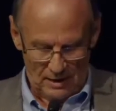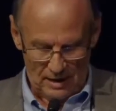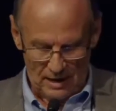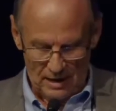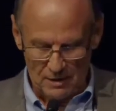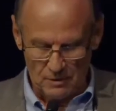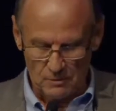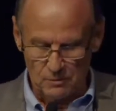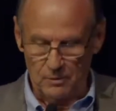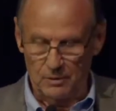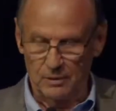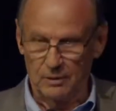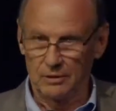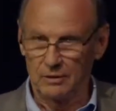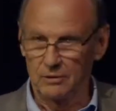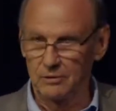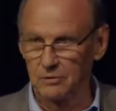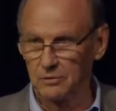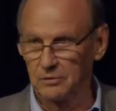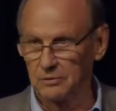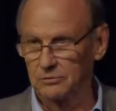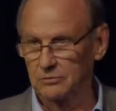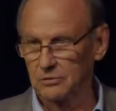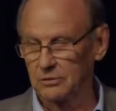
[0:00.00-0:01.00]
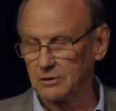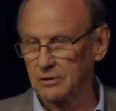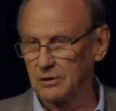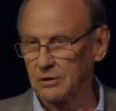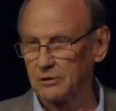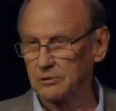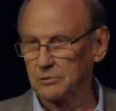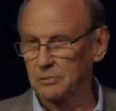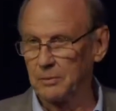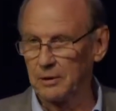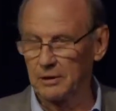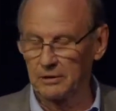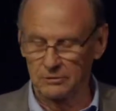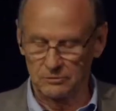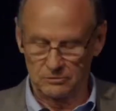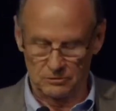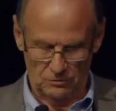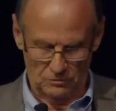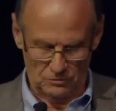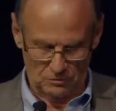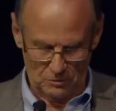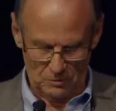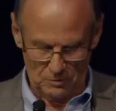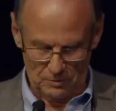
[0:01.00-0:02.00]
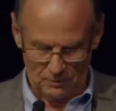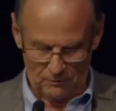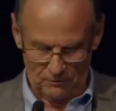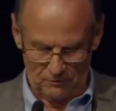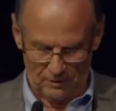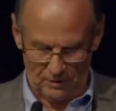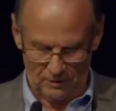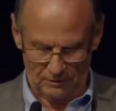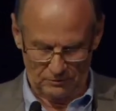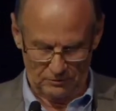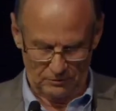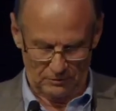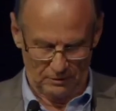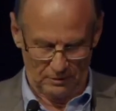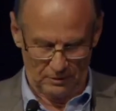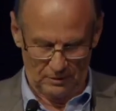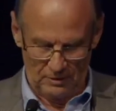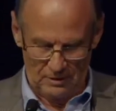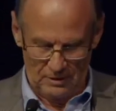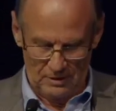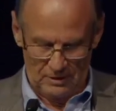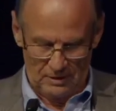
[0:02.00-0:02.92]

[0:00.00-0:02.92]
Howard, who is the case manager supervisor.